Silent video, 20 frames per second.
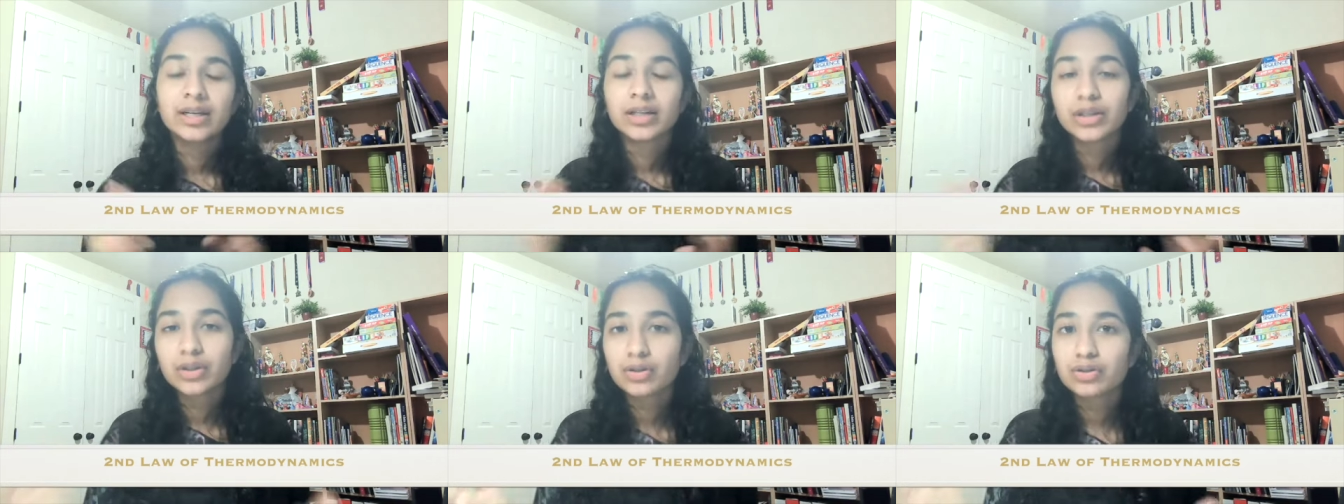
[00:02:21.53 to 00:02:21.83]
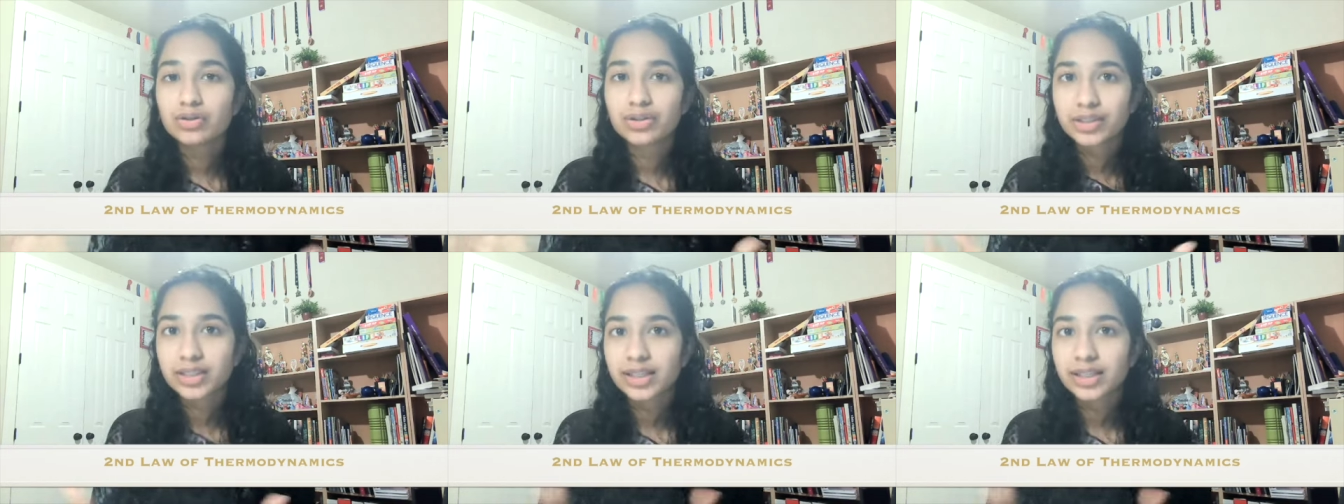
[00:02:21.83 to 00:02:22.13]

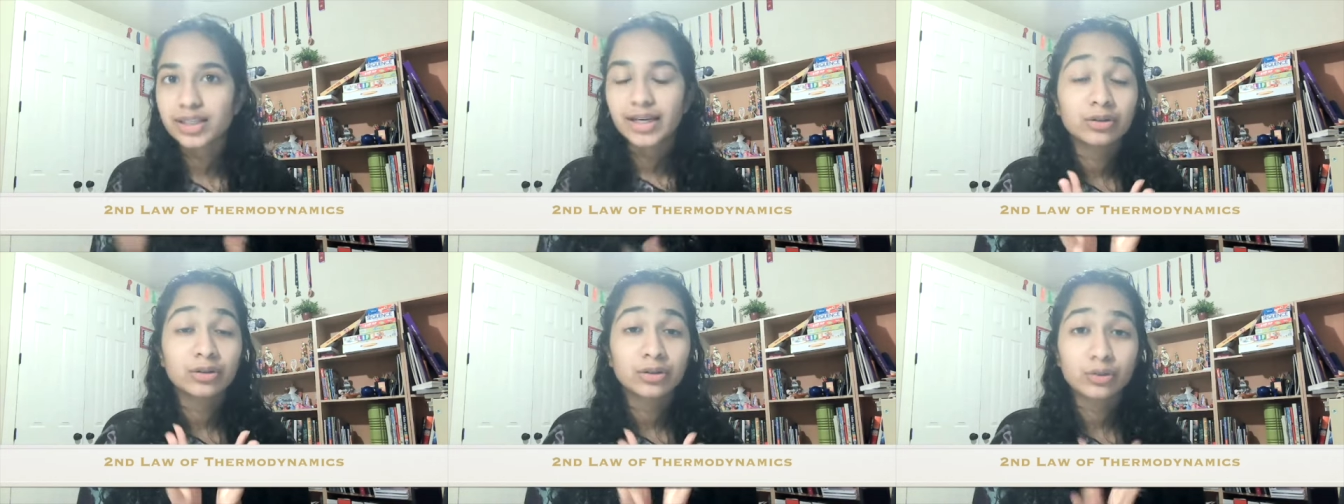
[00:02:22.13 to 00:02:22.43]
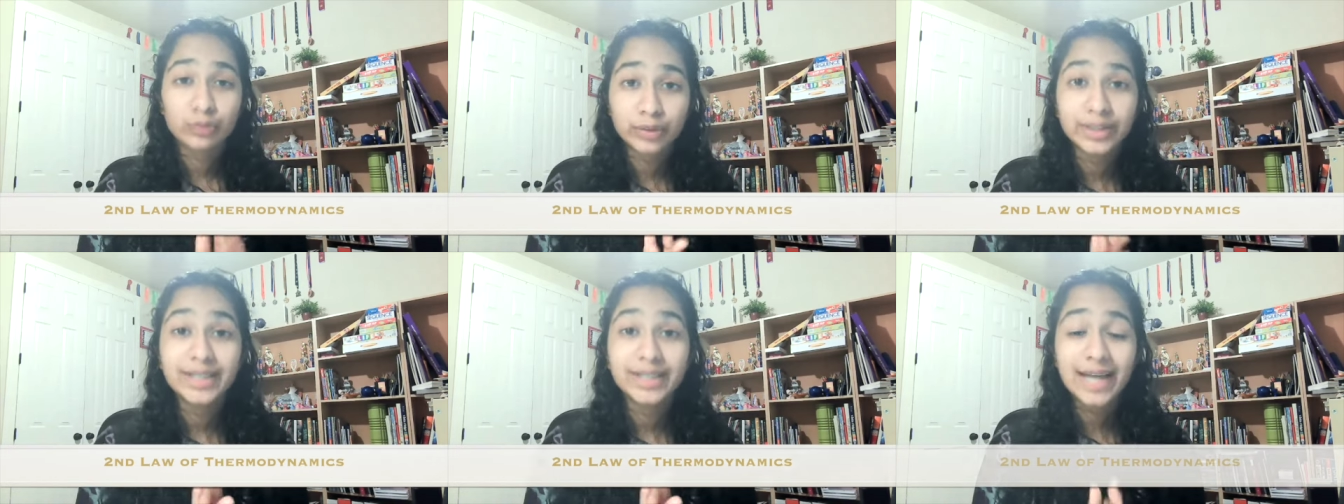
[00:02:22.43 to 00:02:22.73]
usually are
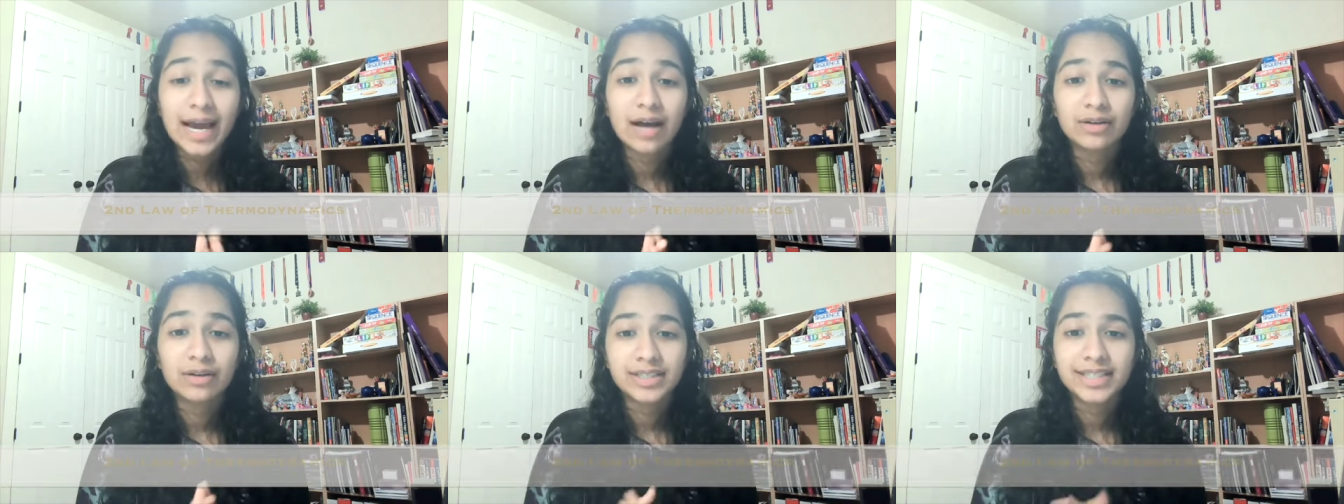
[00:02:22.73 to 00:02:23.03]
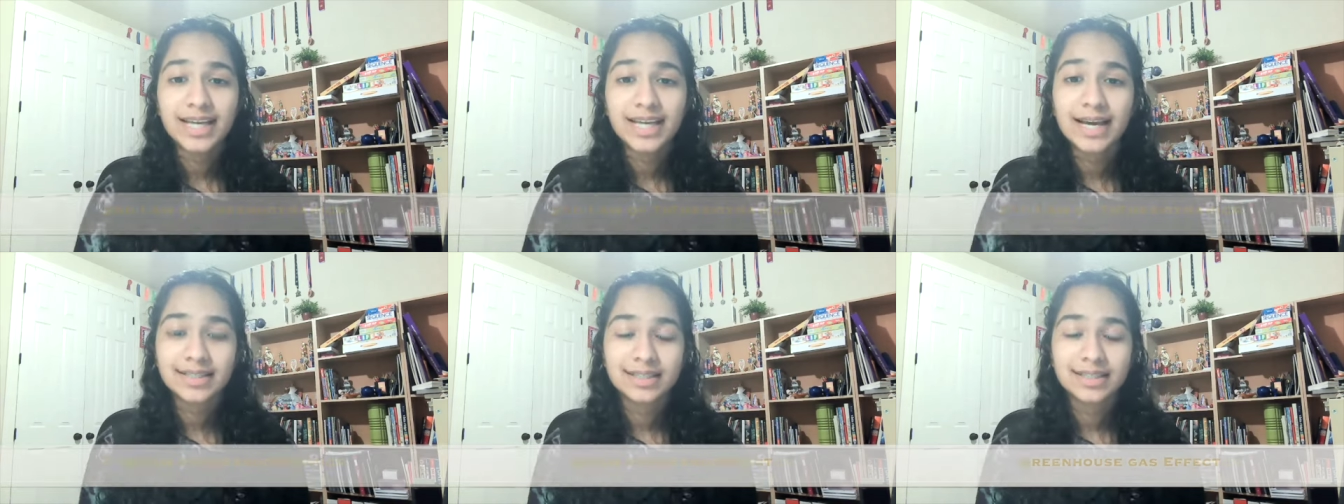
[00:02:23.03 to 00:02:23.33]
greenhouse
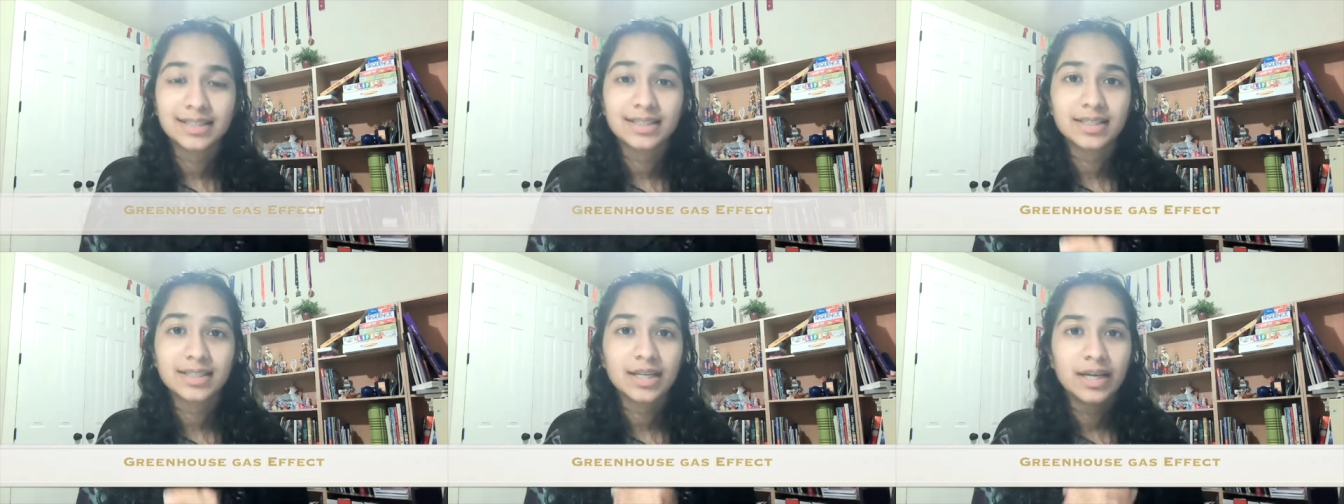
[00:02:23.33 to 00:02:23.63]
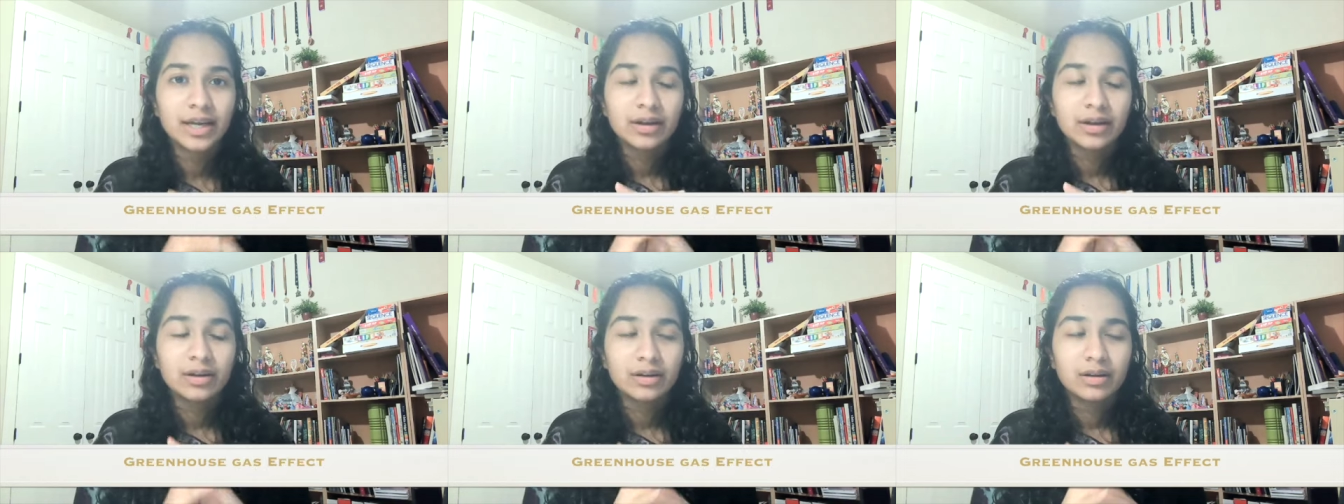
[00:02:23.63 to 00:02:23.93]
gases.
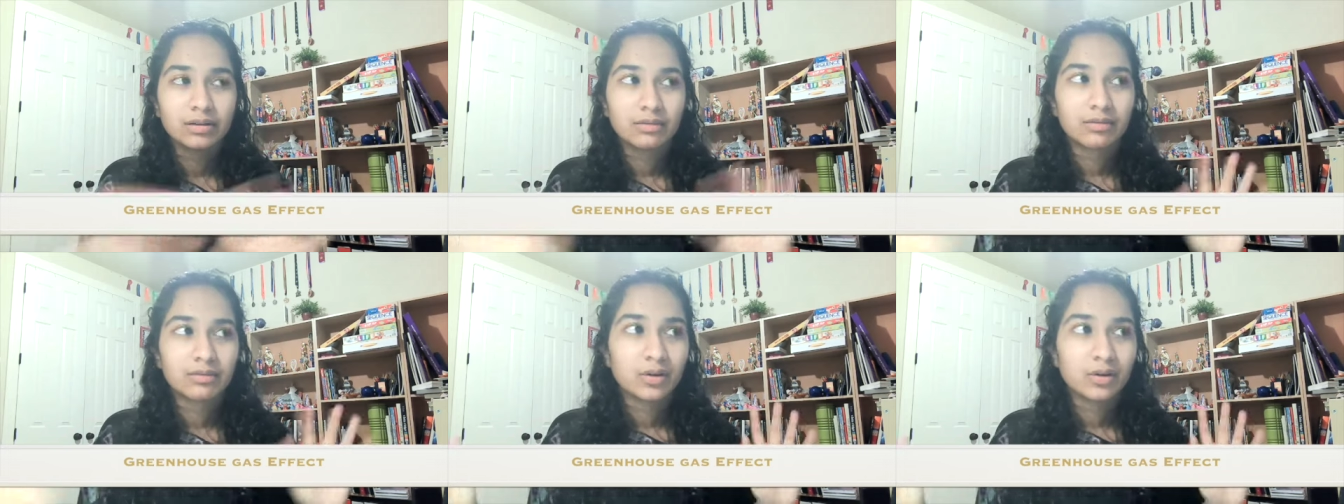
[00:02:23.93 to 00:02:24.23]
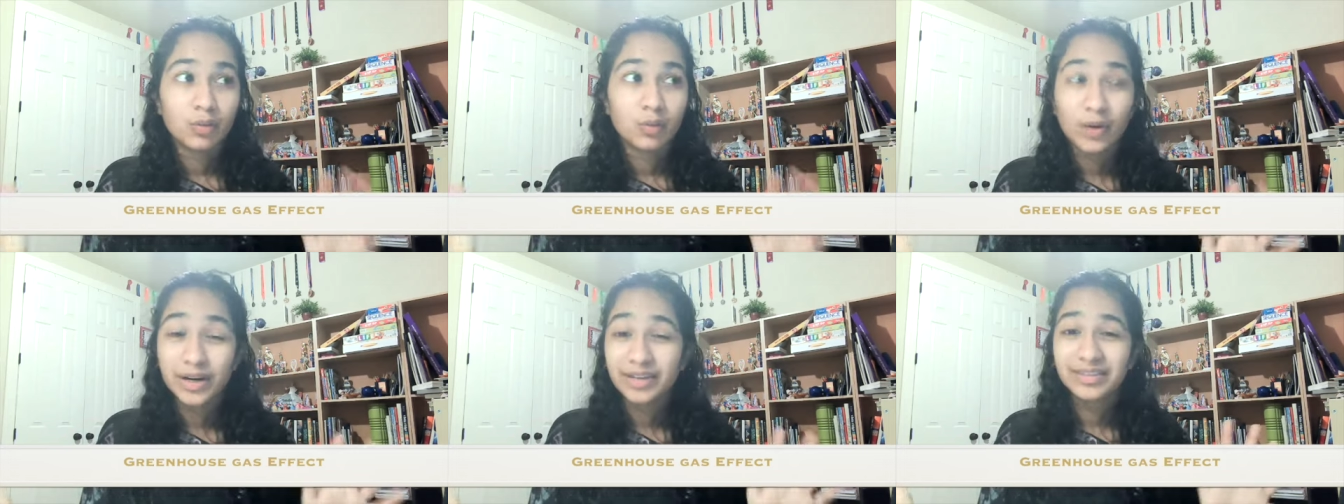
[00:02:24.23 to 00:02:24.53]

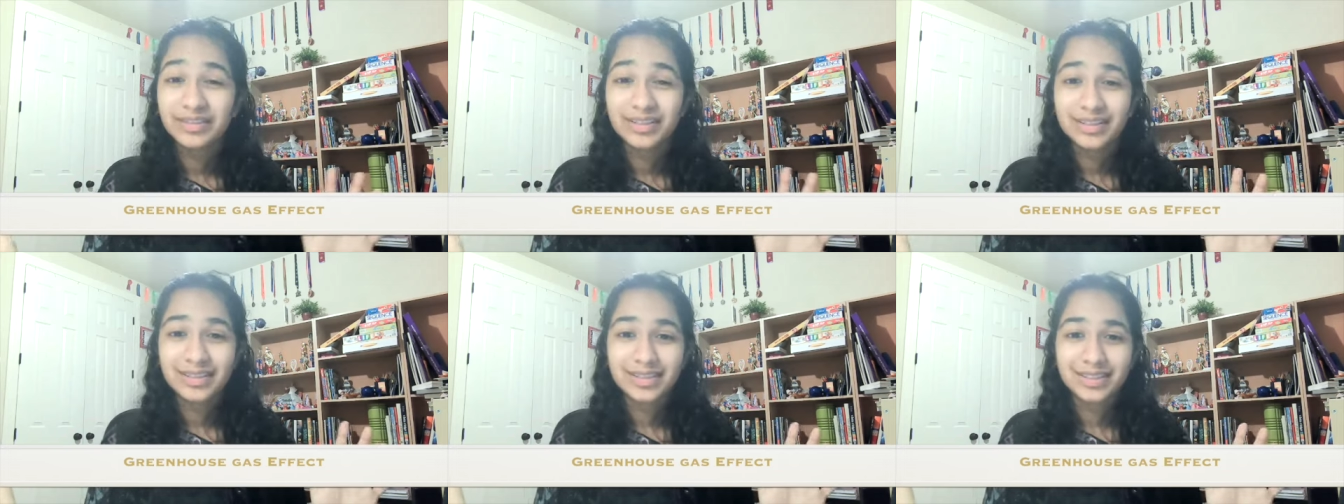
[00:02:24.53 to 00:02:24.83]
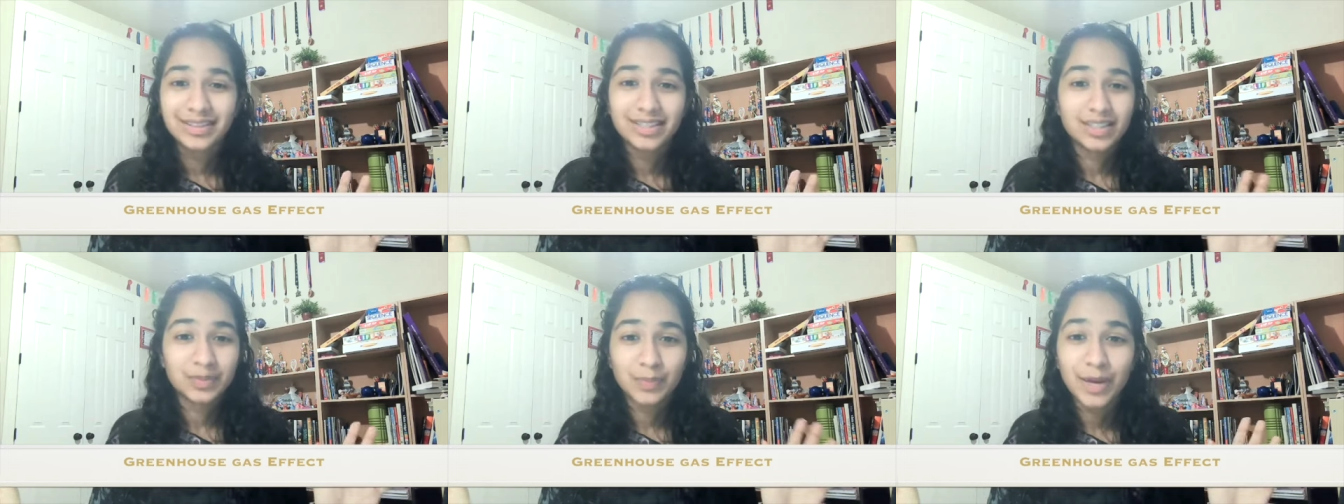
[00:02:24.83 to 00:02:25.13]
Why is
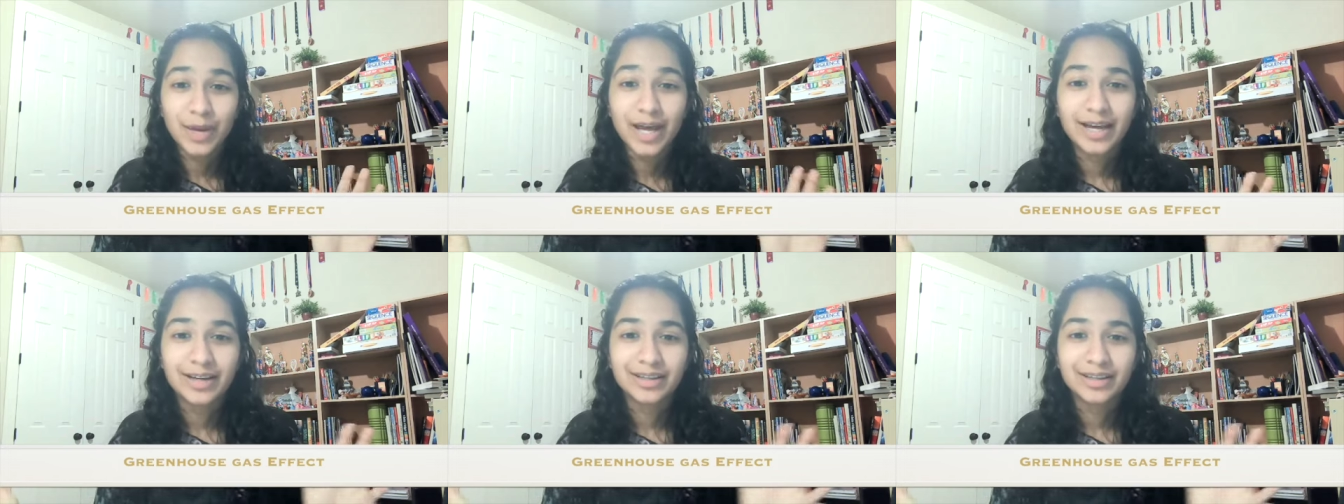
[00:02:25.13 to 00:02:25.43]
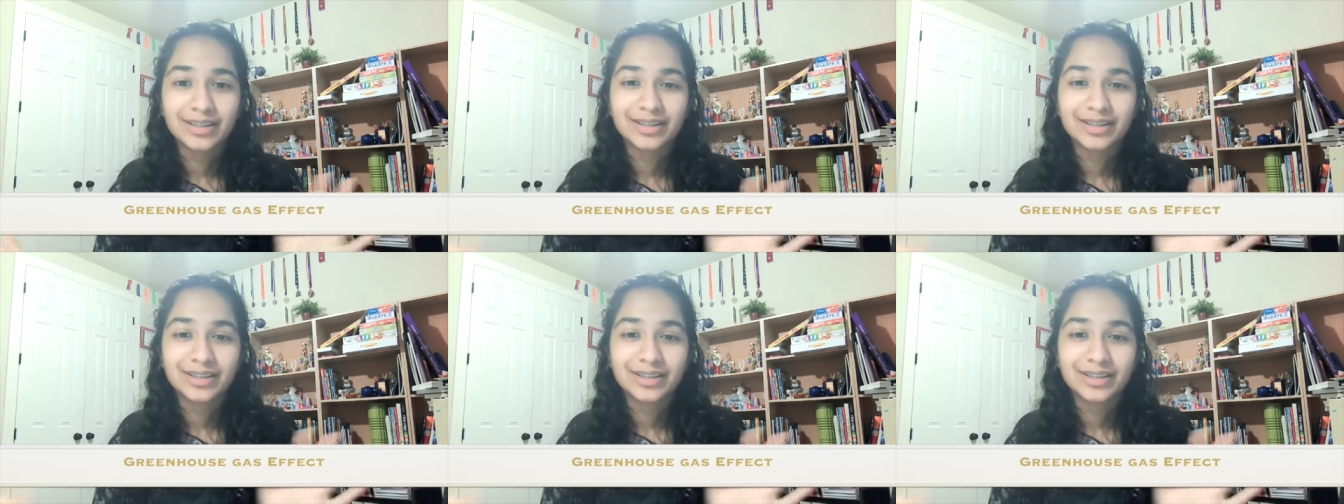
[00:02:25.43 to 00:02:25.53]
this bad?